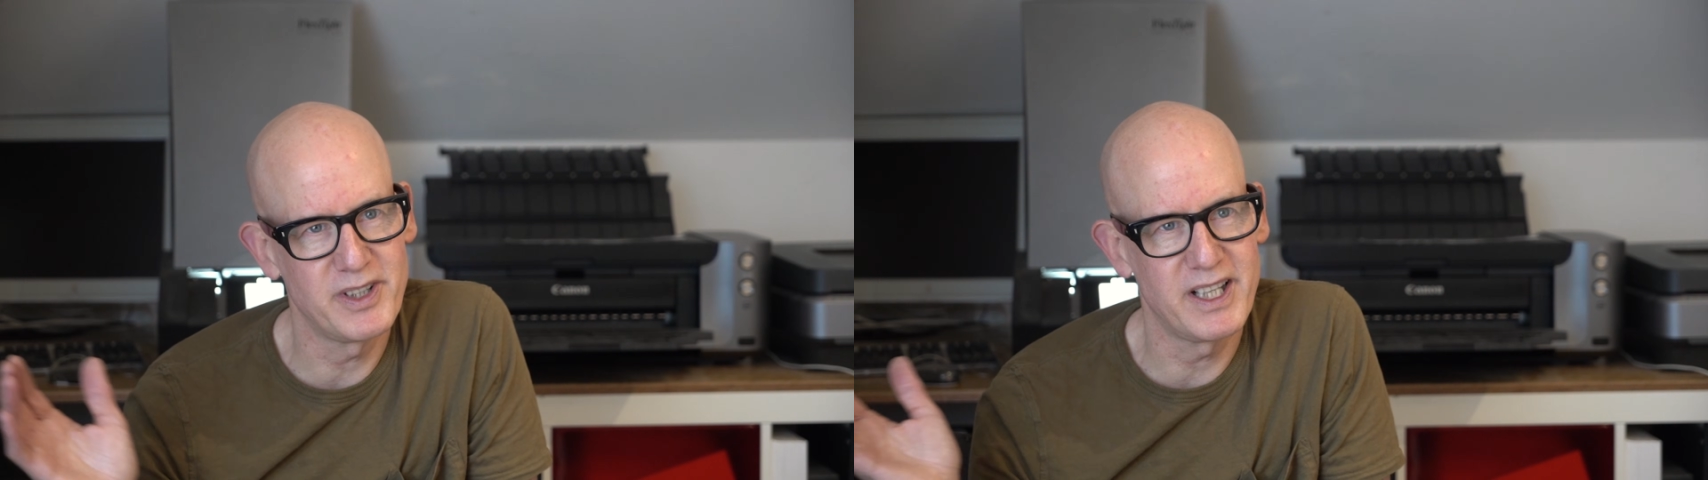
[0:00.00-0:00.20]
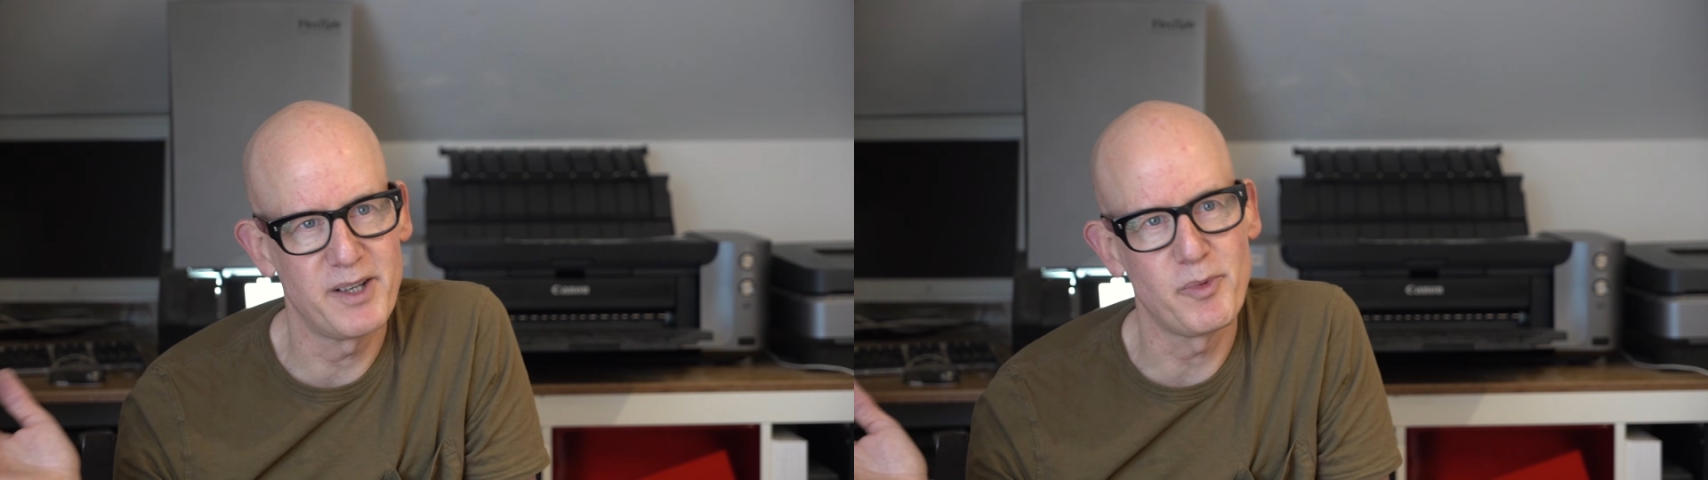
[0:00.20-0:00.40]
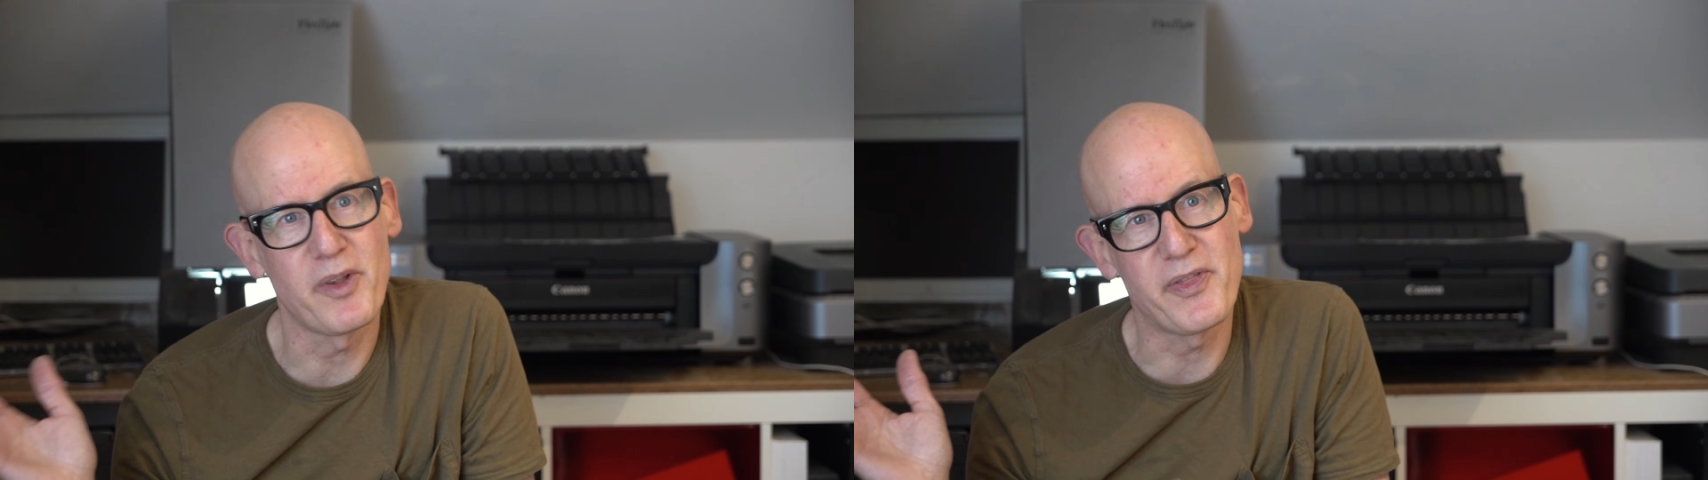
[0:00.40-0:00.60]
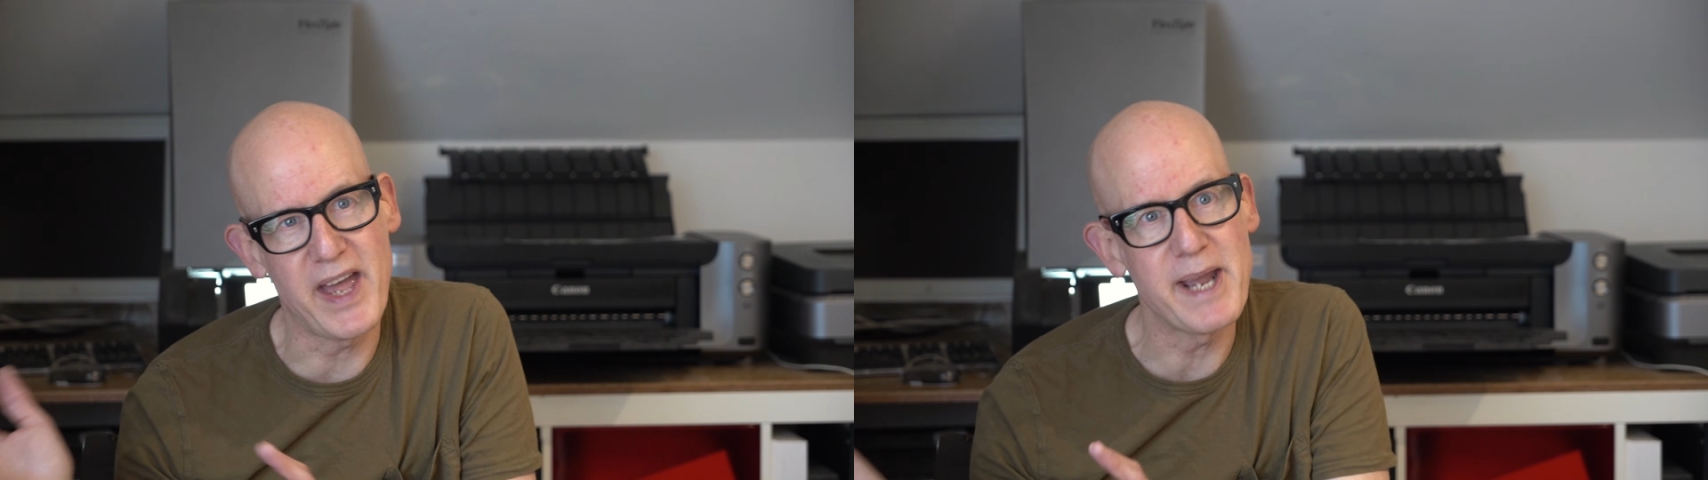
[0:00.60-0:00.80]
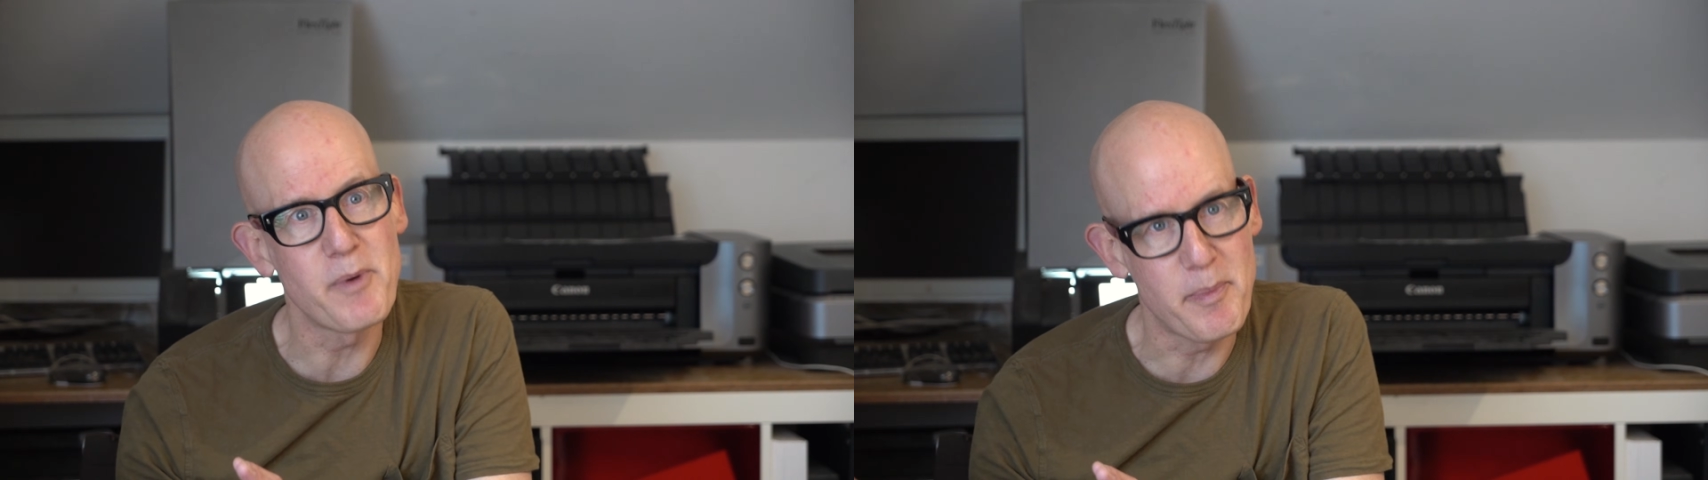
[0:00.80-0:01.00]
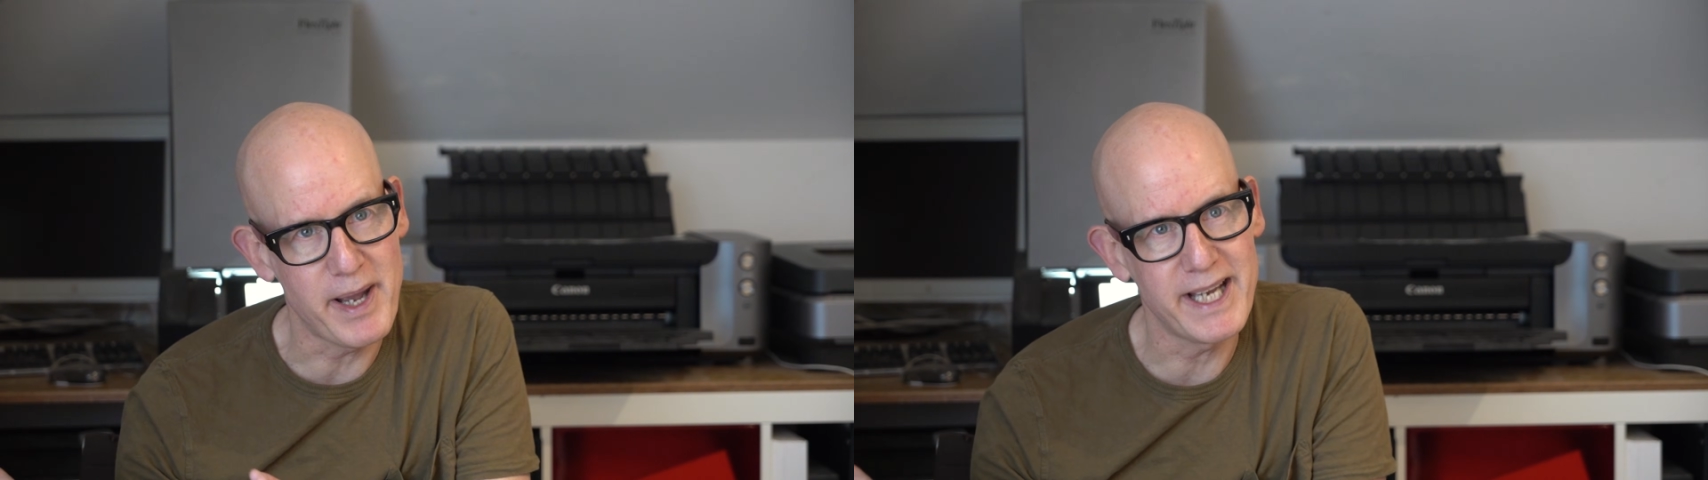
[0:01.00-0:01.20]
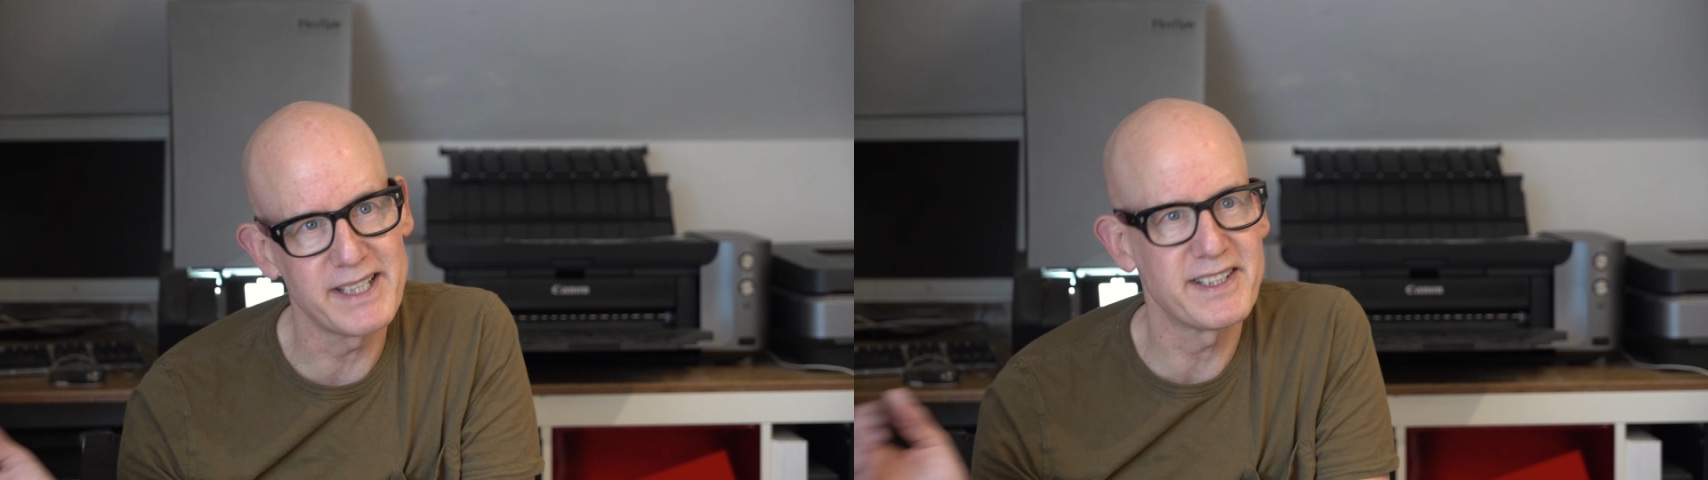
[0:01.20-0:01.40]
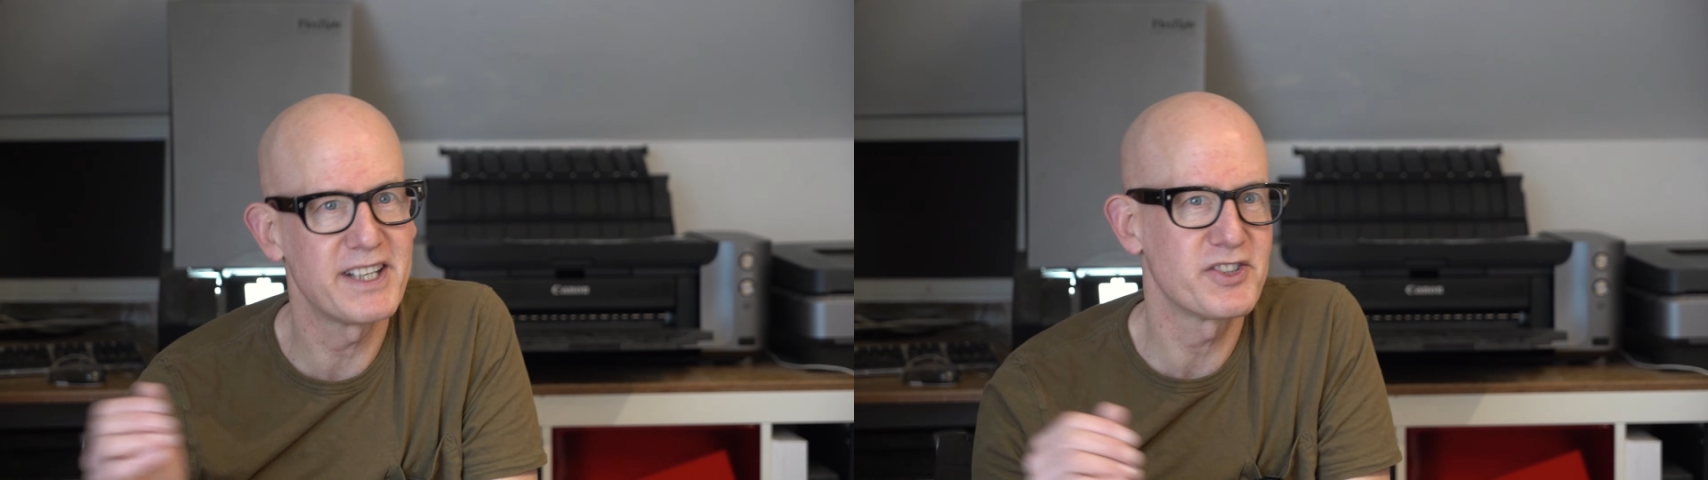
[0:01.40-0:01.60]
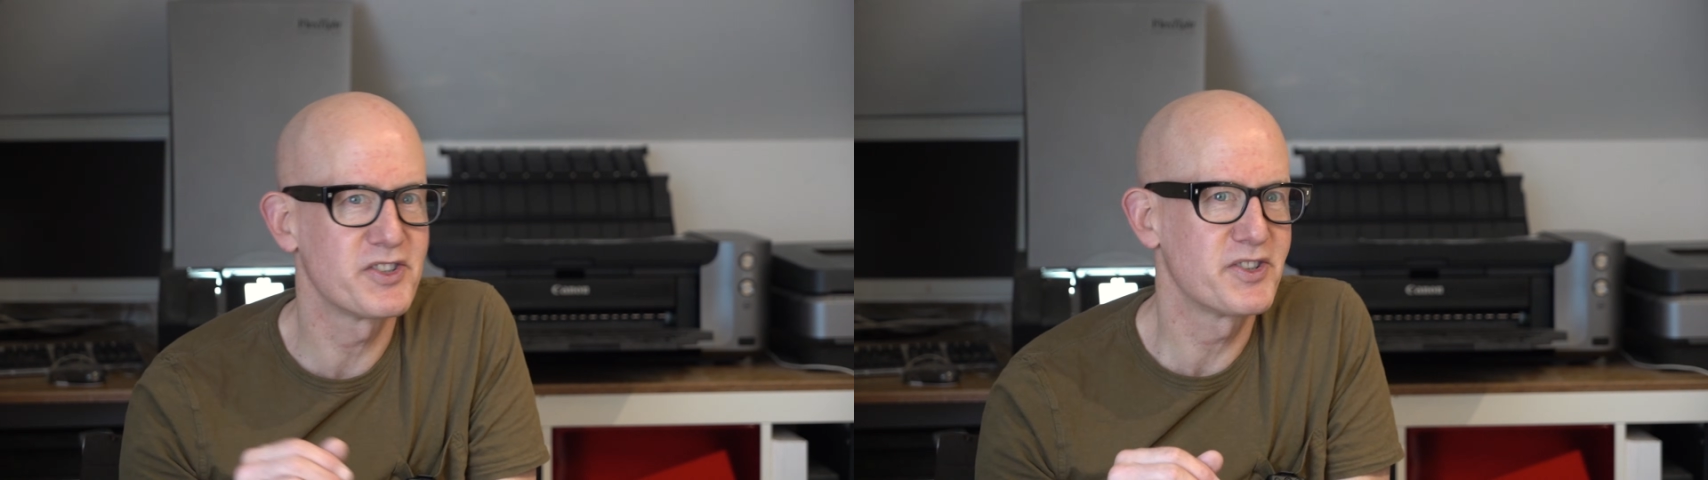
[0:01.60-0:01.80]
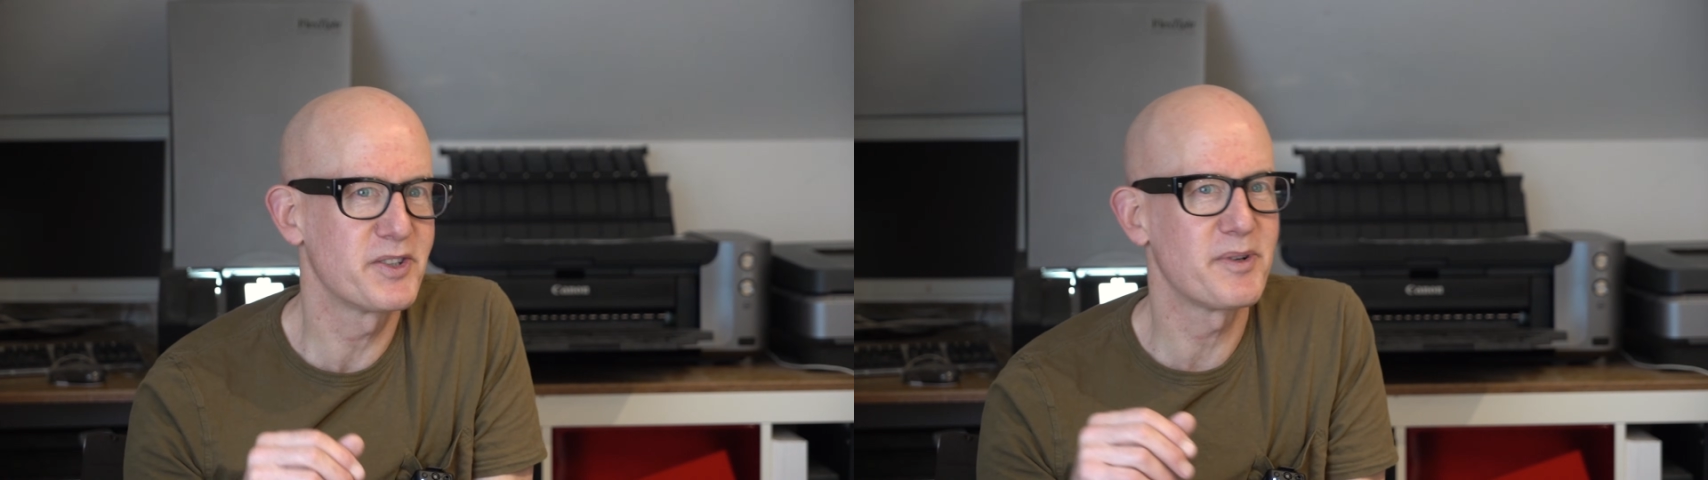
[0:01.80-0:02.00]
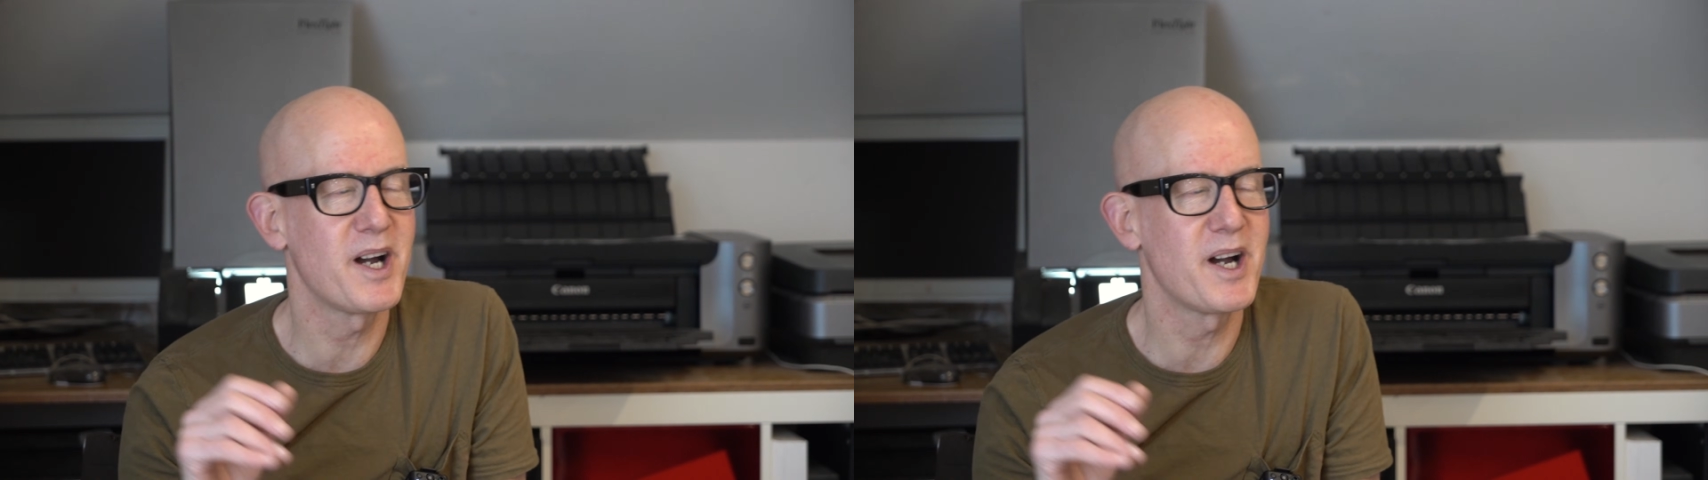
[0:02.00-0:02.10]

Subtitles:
what they were paying attention to.